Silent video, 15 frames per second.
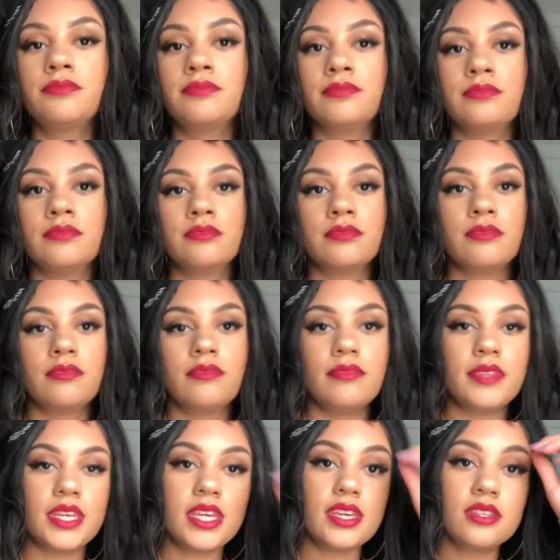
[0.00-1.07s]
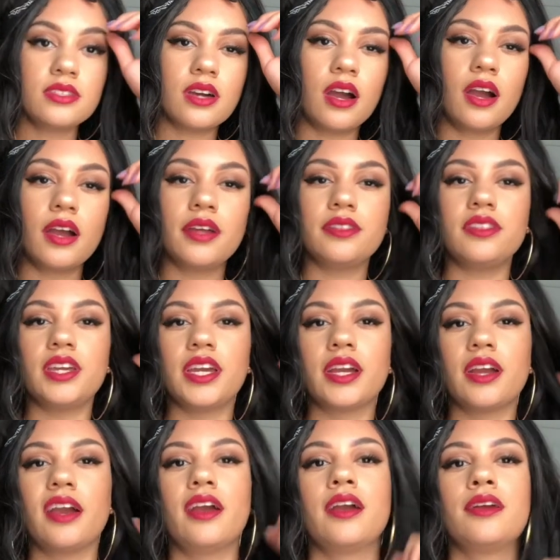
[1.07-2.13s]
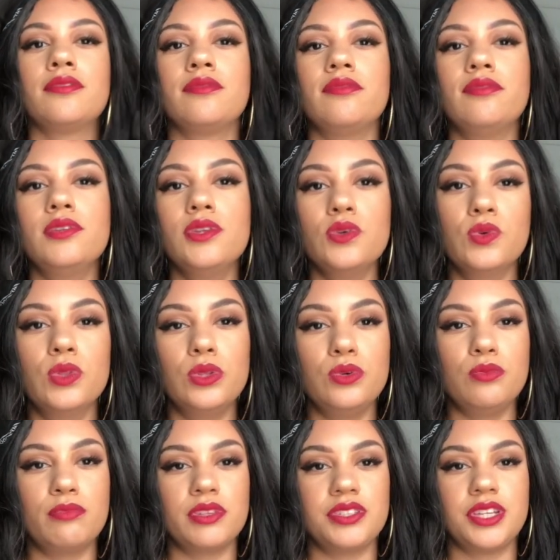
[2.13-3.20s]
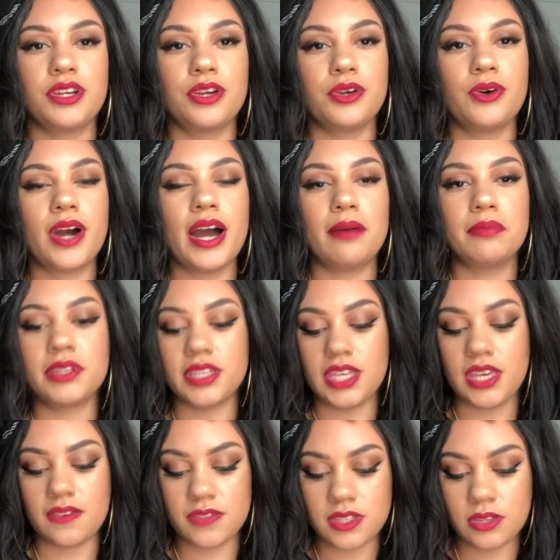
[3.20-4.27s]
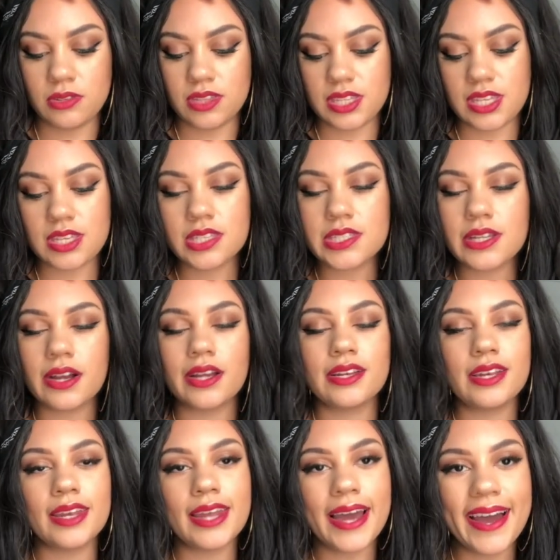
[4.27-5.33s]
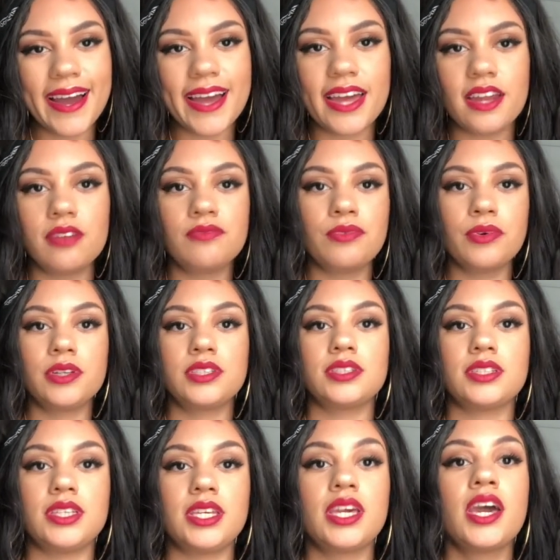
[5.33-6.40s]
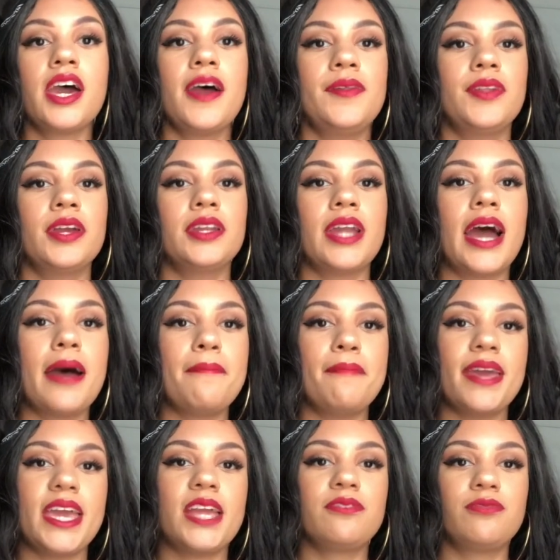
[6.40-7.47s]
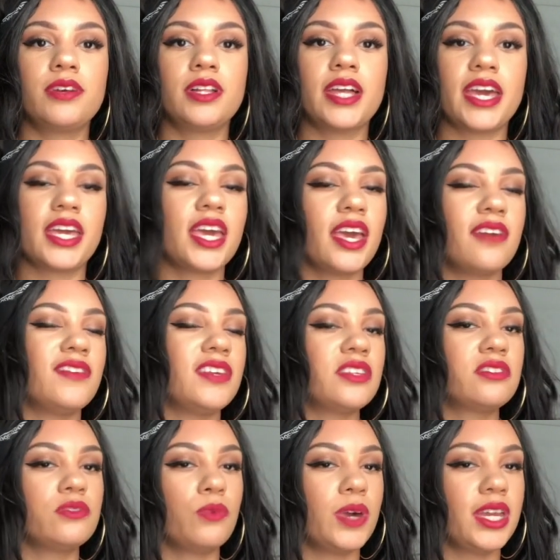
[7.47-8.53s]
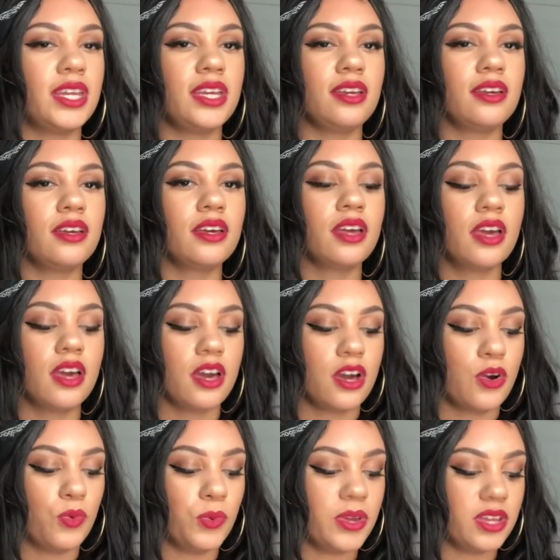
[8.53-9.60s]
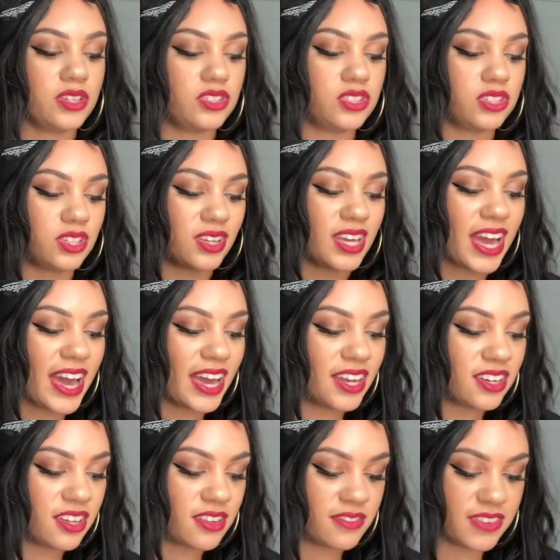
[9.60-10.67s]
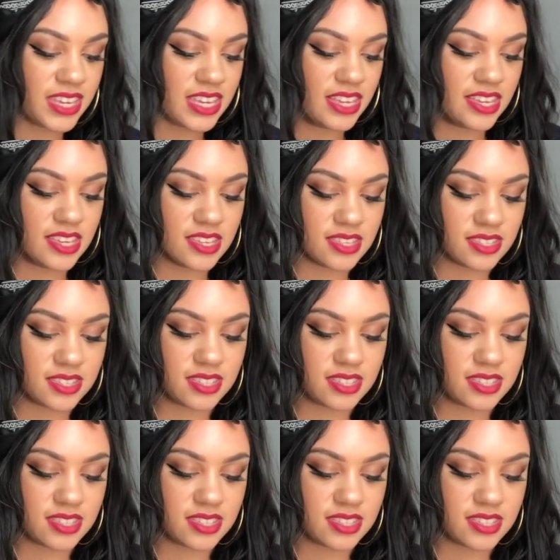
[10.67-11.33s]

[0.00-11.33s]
their Nulu material, I believe. So these are not, unfortunately, they're not made for like heavy sweating, which kind of is